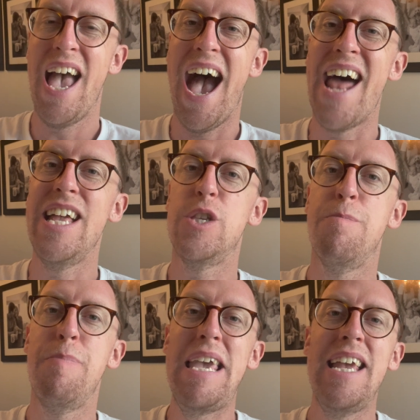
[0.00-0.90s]
and it's
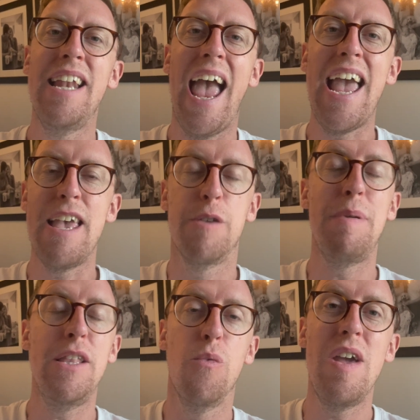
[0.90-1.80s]
been, it's
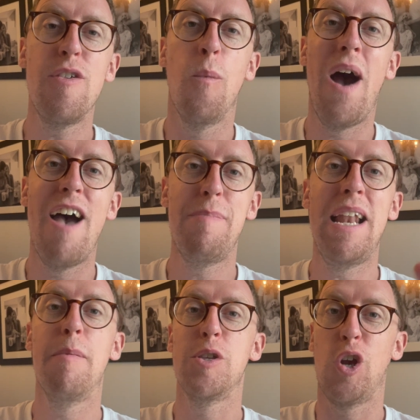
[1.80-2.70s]
been the reason why I've been
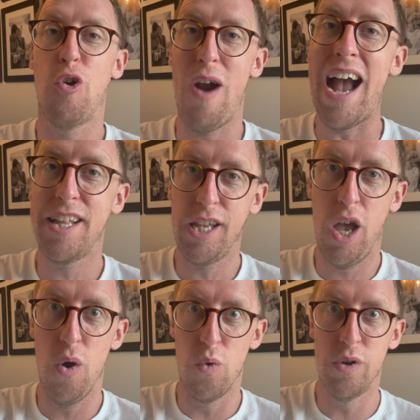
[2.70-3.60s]
able to crack the
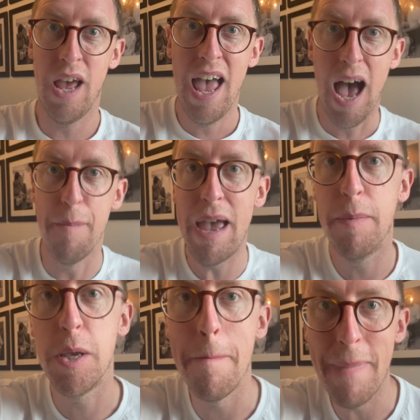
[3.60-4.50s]
code and be
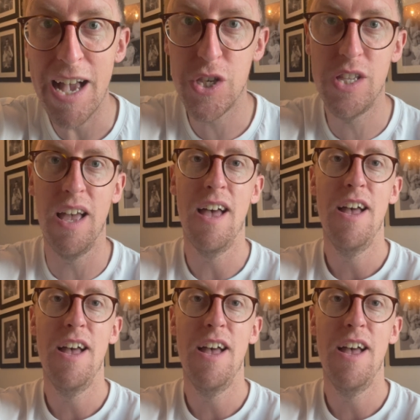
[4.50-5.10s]
able to master